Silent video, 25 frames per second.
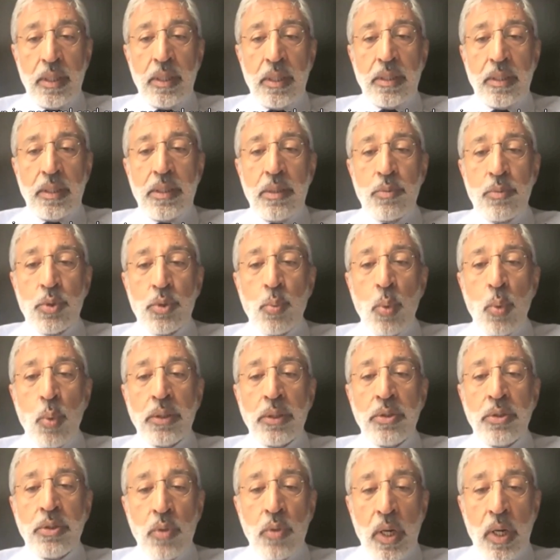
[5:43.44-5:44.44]
There was
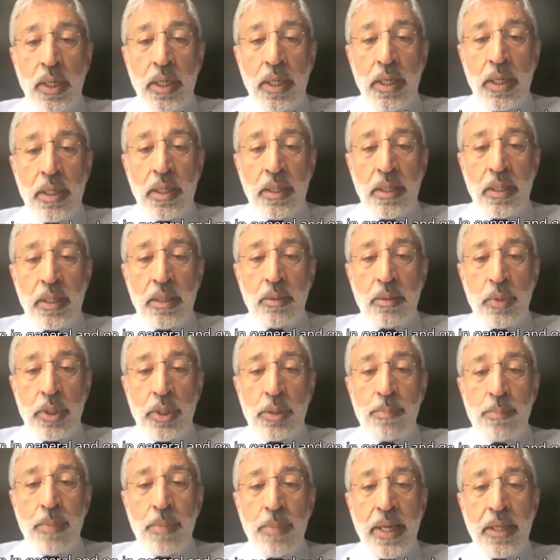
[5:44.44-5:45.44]
one drug
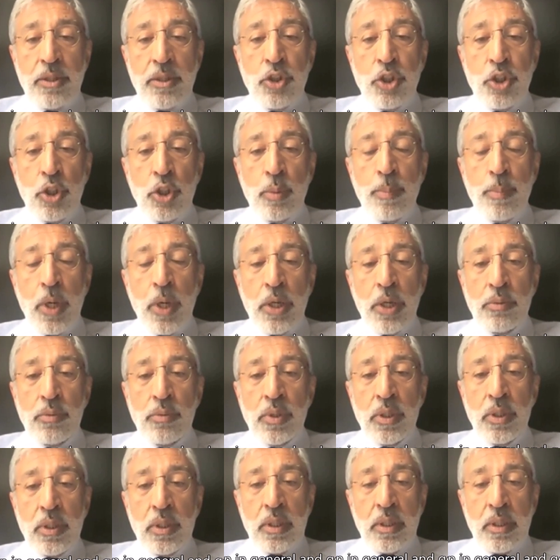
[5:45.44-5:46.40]
which made new bone,